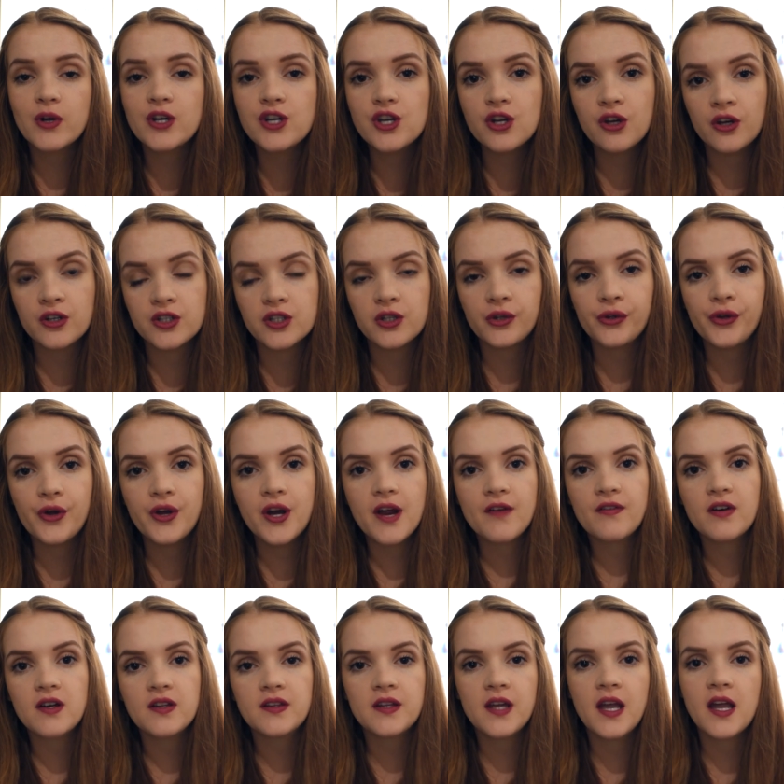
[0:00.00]
when you got to learn
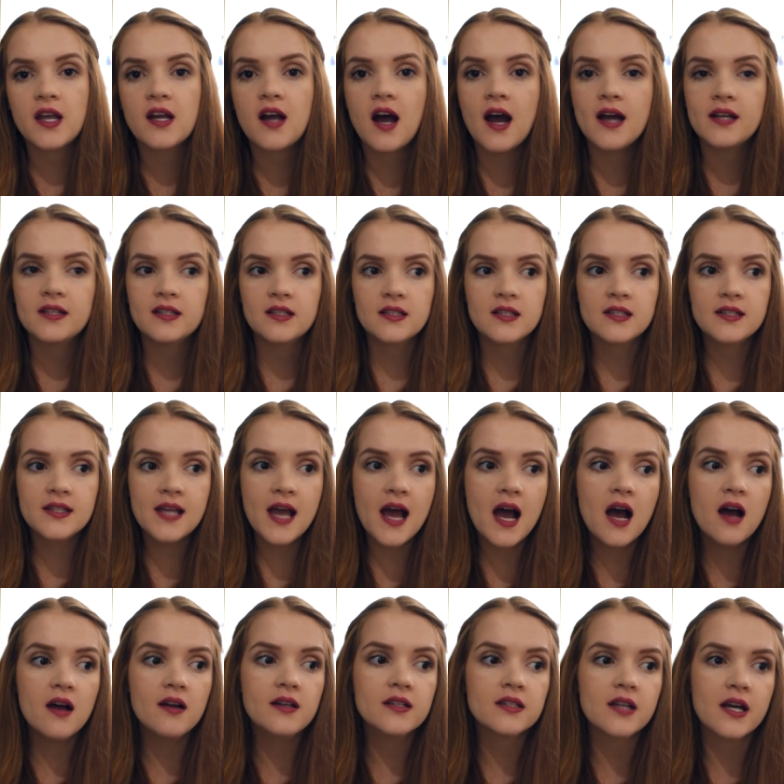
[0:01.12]
everything. I did
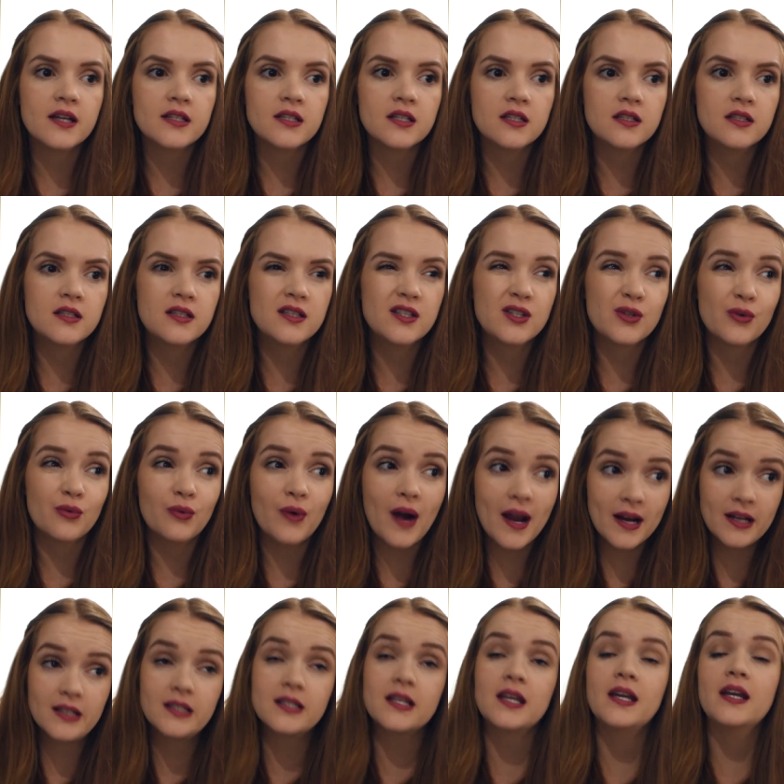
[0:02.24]
sound, I did
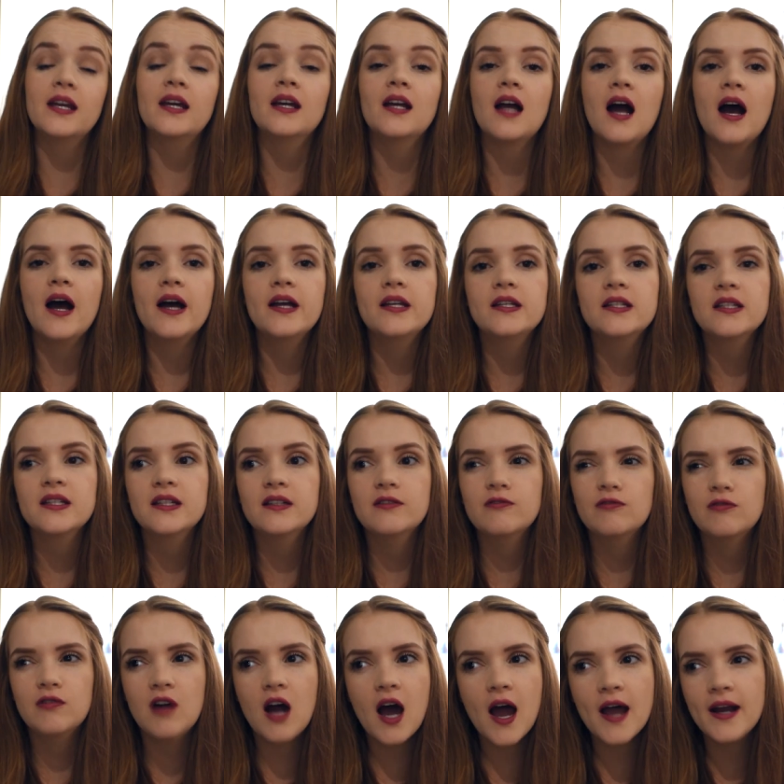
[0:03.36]
directing, I did
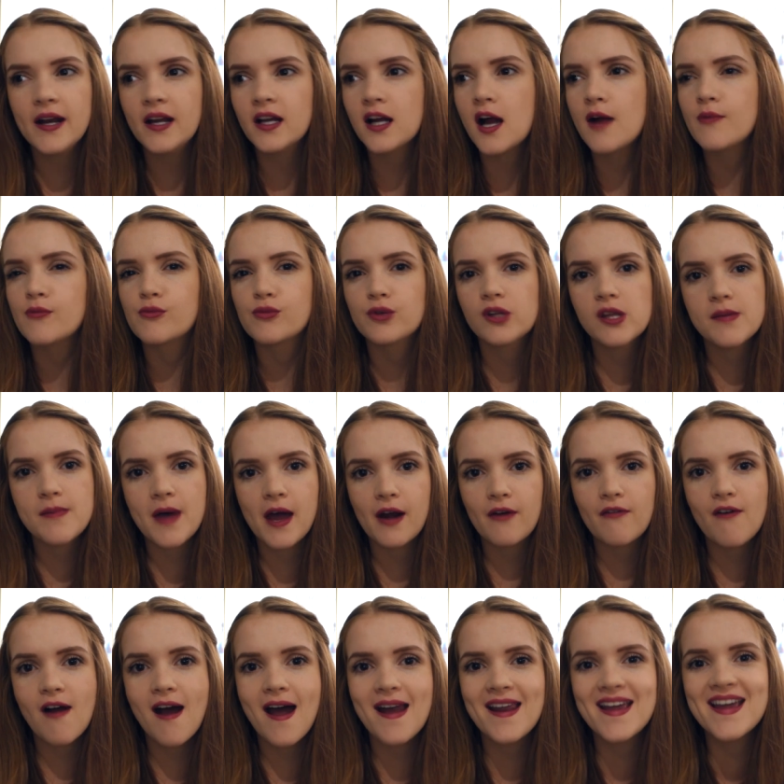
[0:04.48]
writing. I'm really bad at
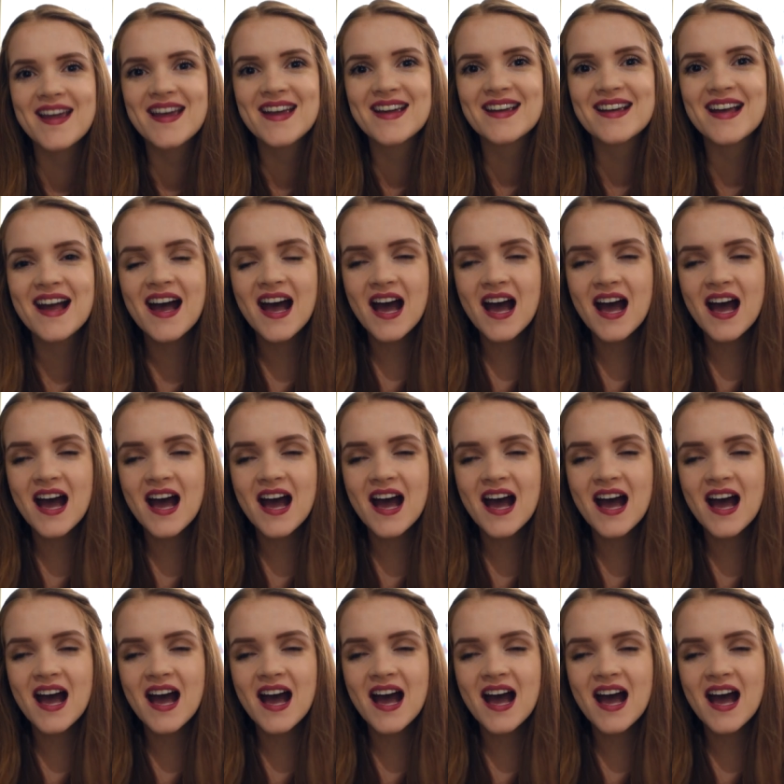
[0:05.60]
writing.